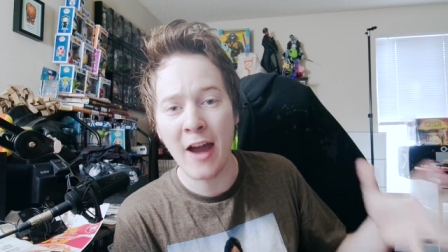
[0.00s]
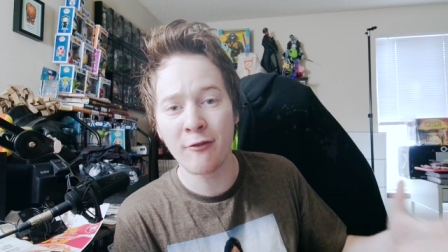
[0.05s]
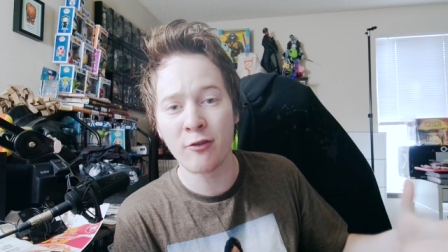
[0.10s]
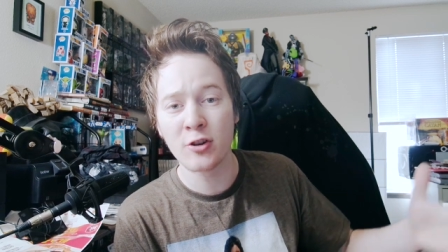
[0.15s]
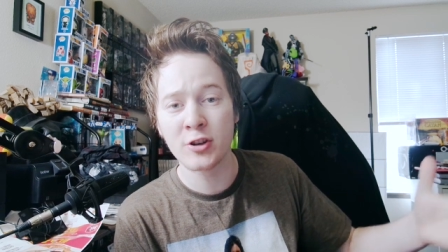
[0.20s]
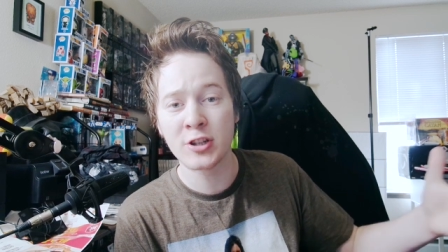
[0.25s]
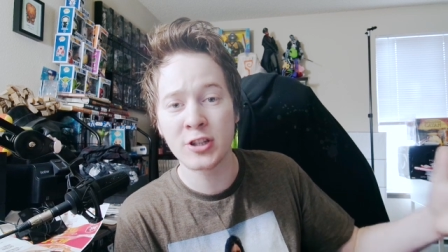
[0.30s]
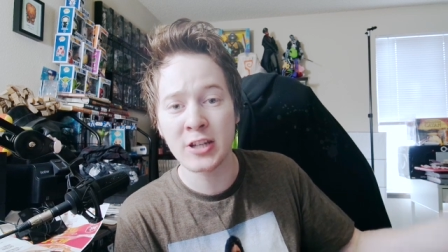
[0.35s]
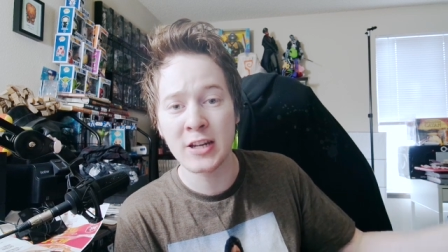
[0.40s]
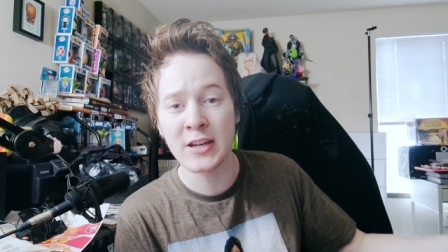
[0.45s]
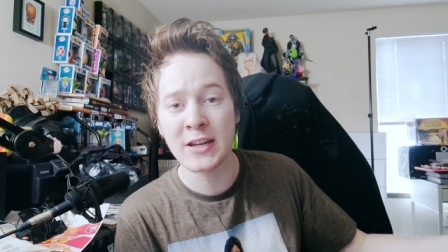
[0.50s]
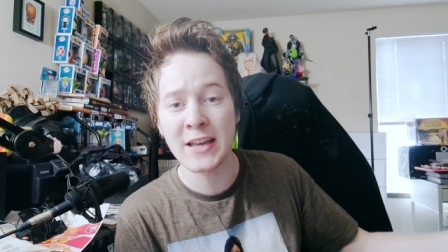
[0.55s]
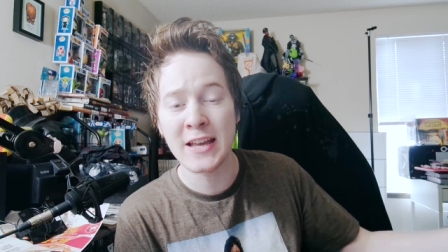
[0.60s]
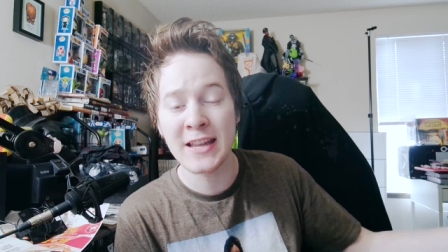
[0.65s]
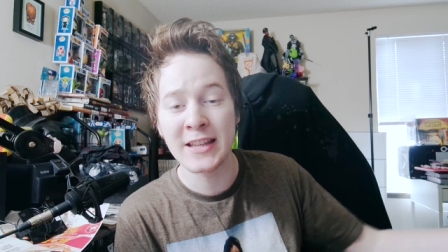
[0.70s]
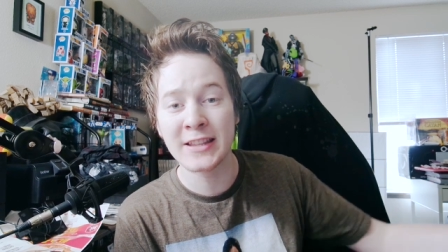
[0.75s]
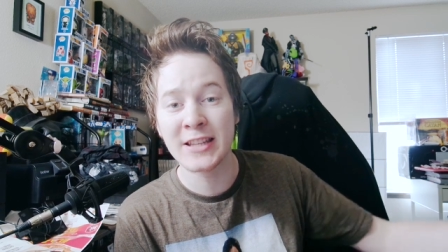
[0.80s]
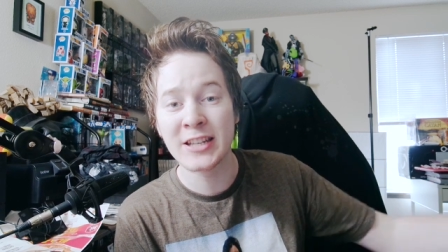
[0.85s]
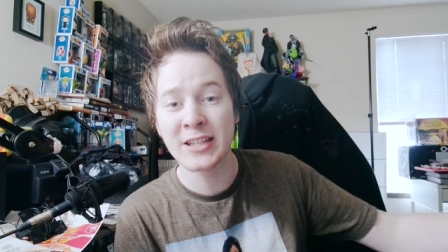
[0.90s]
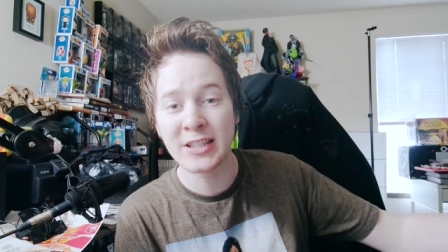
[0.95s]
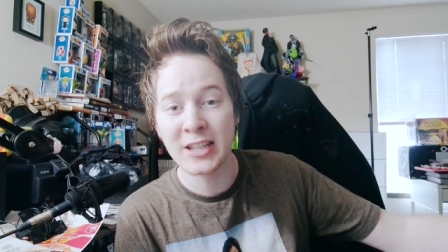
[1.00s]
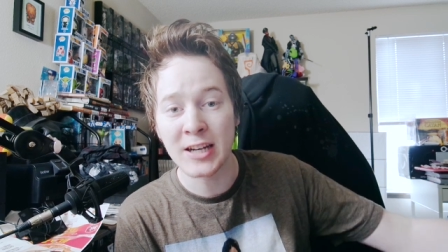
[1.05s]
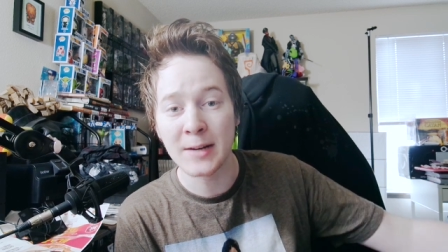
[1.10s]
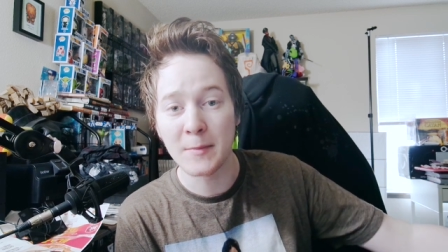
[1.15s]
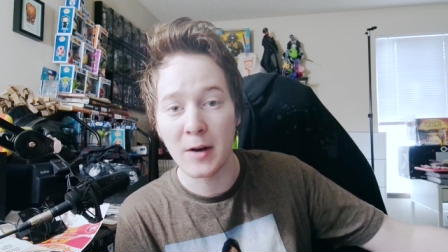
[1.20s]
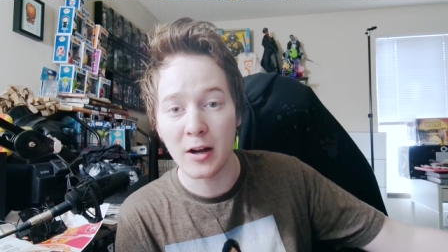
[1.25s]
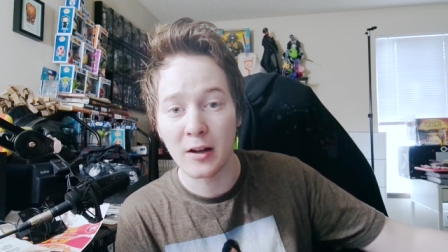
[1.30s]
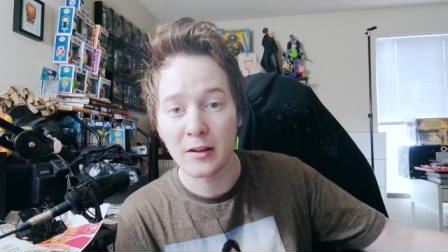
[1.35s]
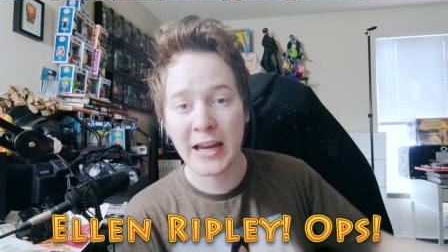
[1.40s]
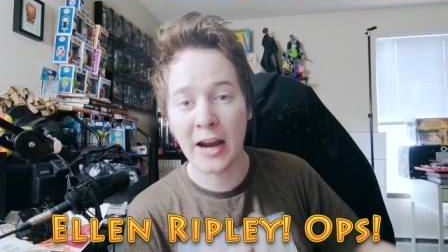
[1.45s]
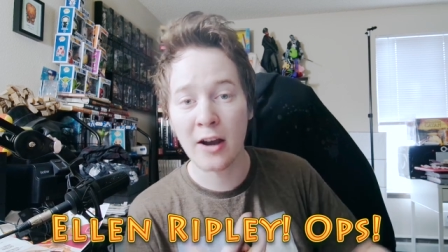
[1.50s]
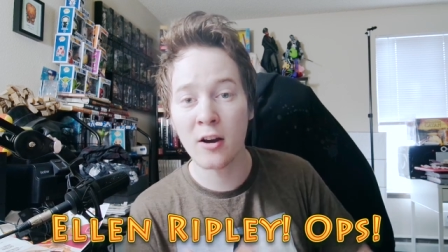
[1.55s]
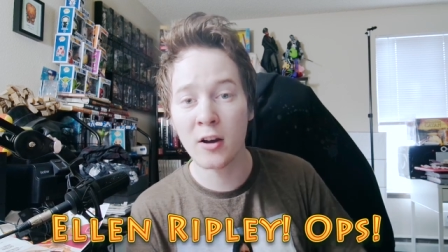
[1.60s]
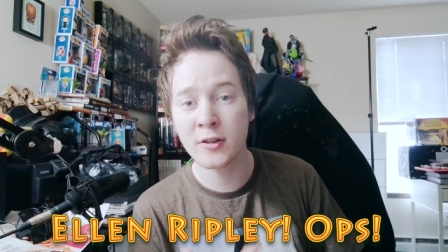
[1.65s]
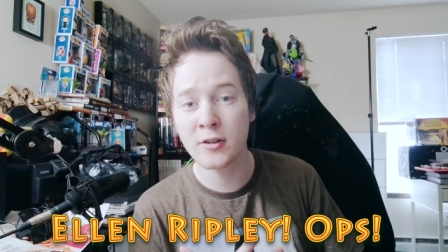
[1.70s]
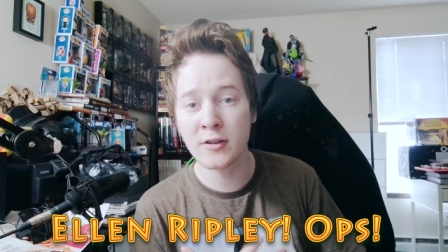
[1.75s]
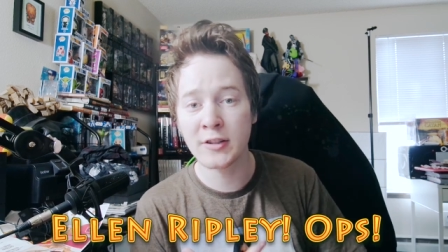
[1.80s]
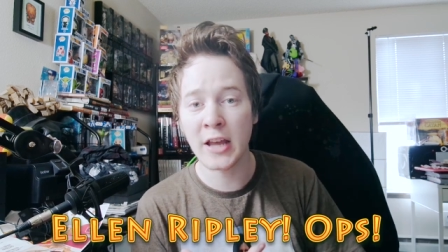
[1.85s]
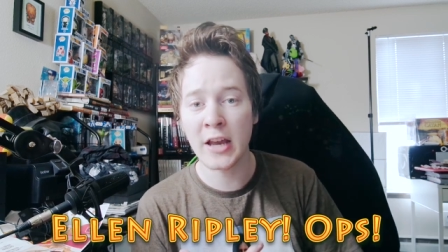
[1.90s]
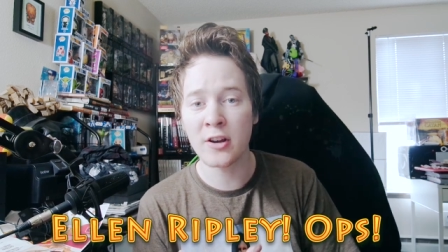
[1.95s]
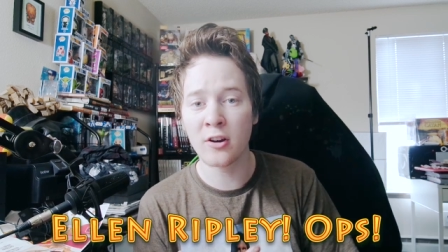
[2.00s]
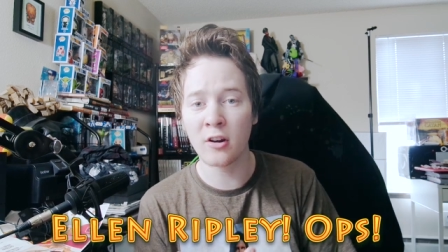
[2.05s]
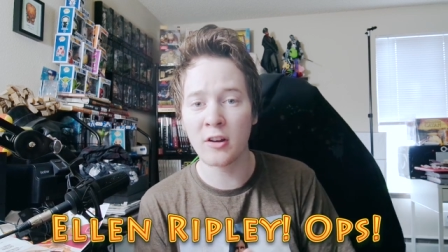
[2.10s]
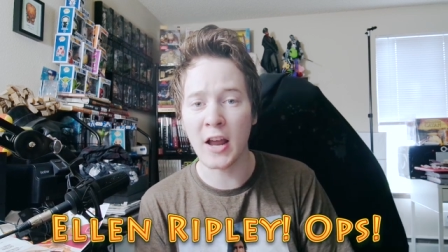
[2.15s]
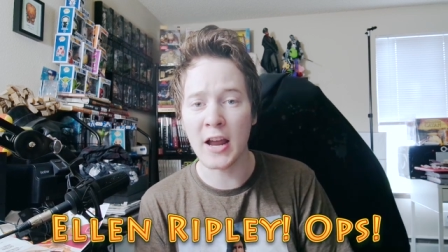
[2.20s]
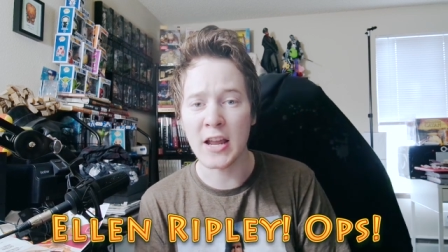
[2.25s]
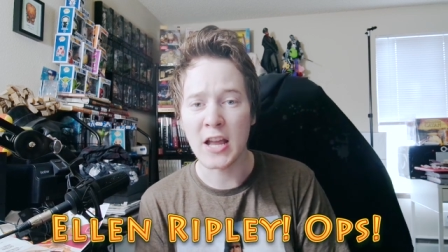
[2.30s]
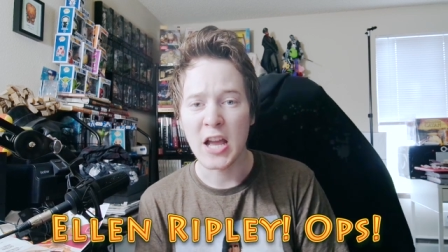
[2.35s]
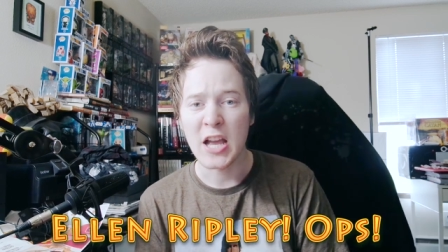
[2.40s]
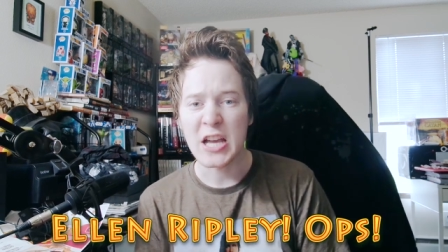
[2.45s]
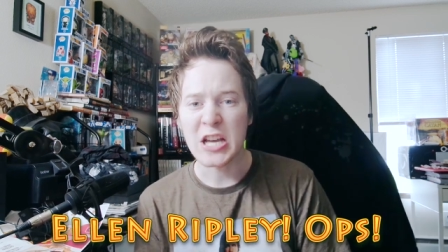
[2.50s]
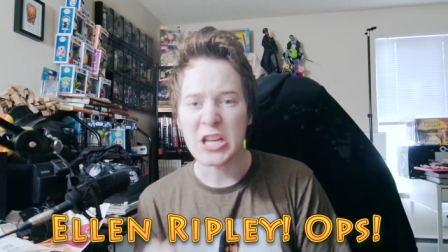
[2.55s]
ever seen in the cinema. Characters that you're like,